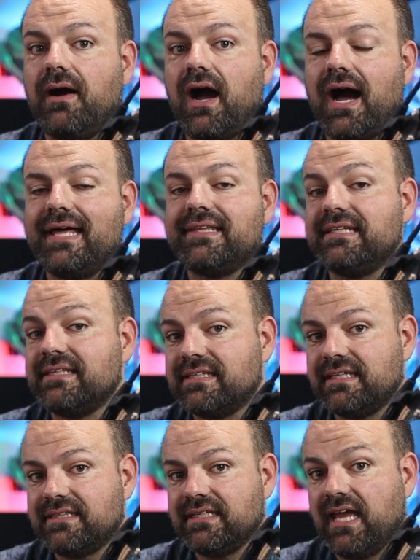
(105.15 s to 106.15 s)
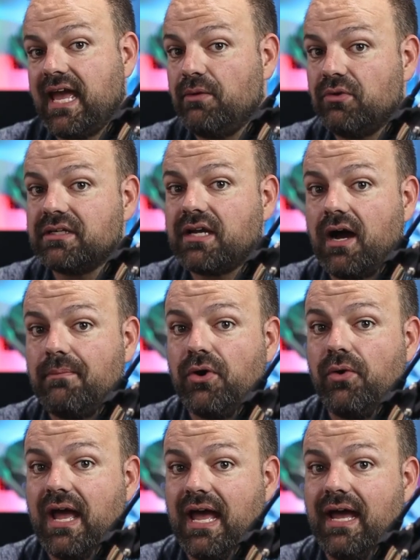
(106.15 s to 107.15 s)
I think that the A1
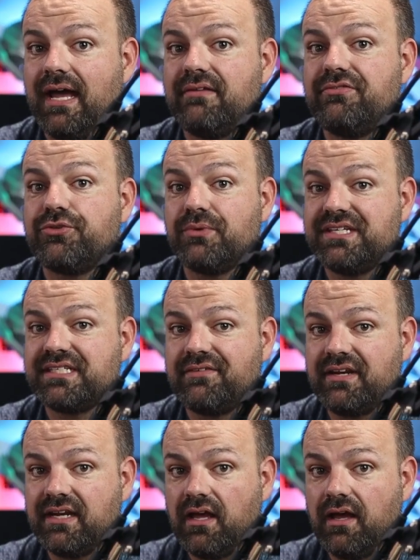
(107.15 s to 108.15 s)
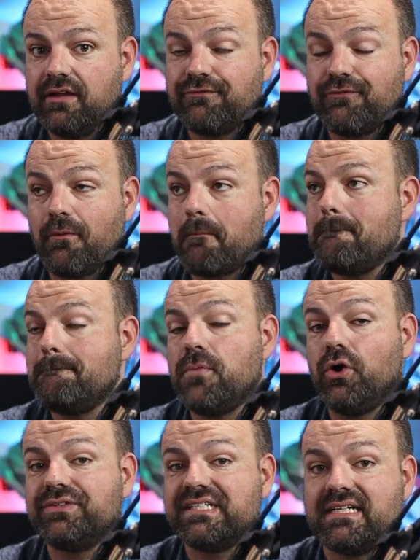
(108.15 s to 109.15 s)
Combo at $379 for
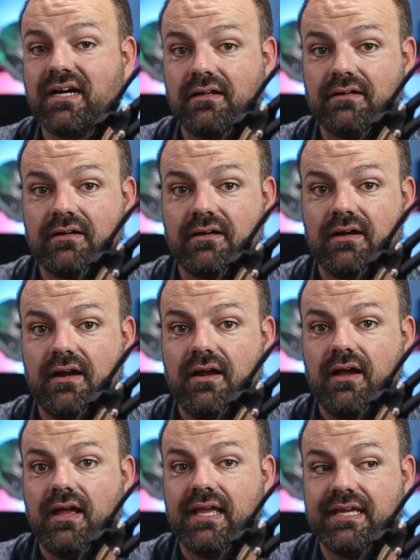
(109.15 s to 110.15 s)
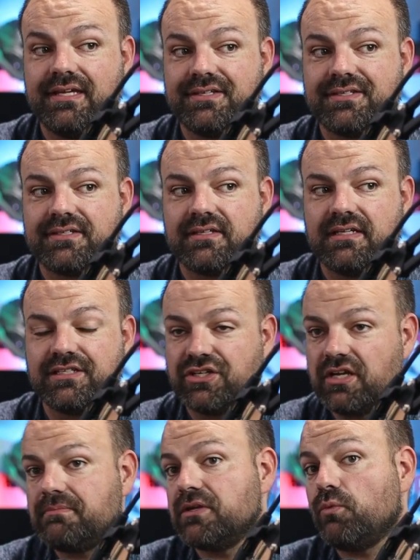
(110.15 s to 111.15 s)
multicolor is
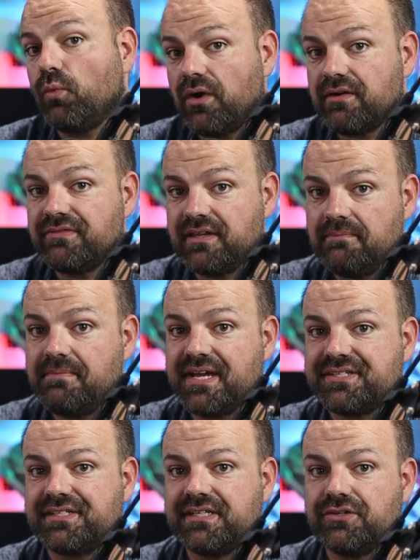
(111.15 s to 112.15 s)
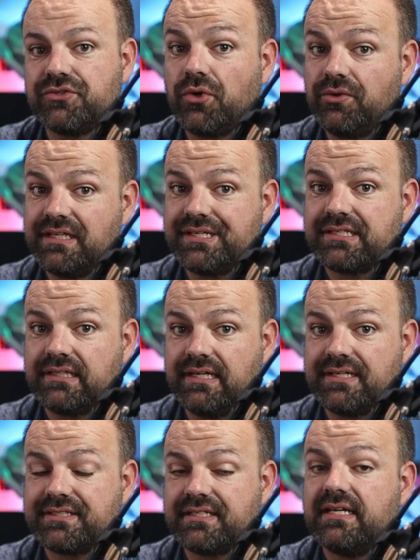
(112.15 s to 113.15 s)
going to be one of the best deals on this
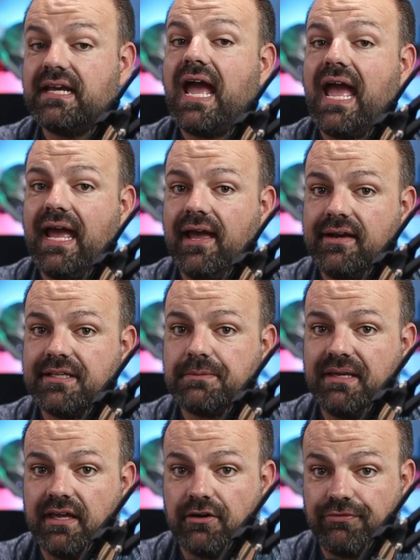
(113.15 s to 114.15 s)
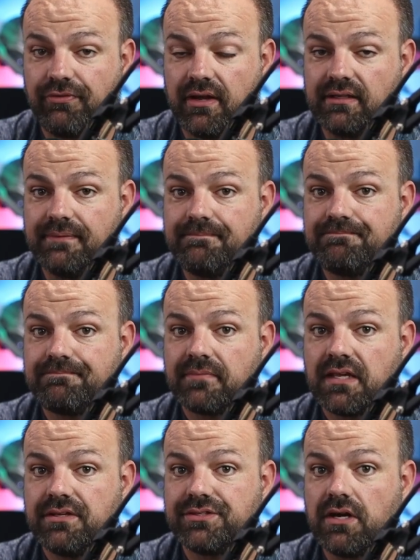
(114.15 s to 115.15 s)
list, and it's beginner friendly.
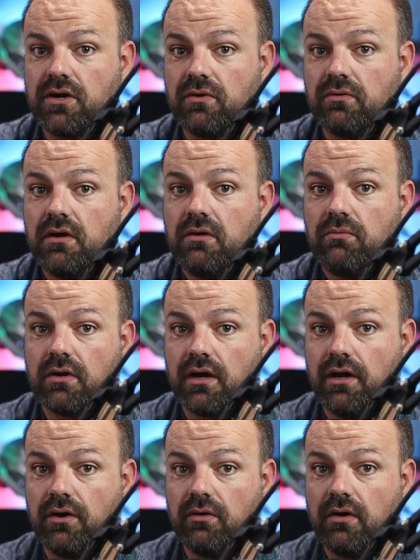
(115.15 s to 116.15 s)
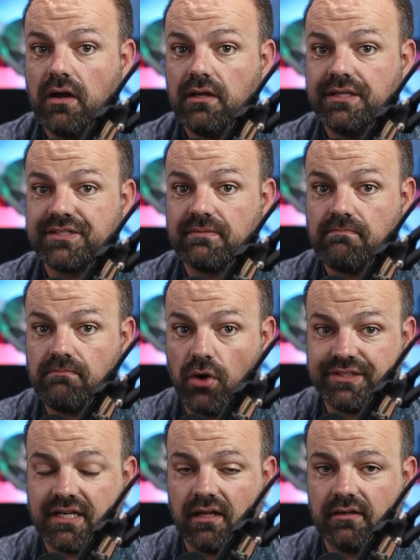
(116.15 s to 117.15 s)
So we'll go, it's
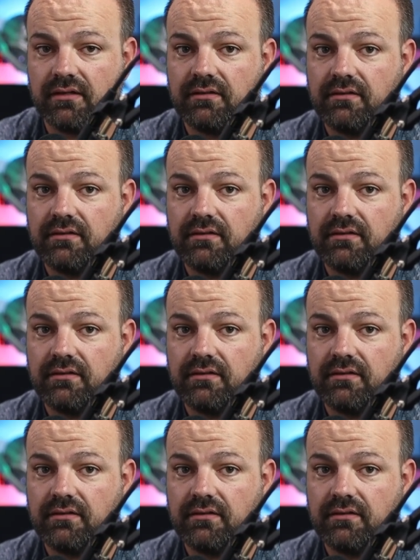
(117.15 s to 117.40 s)
multicolor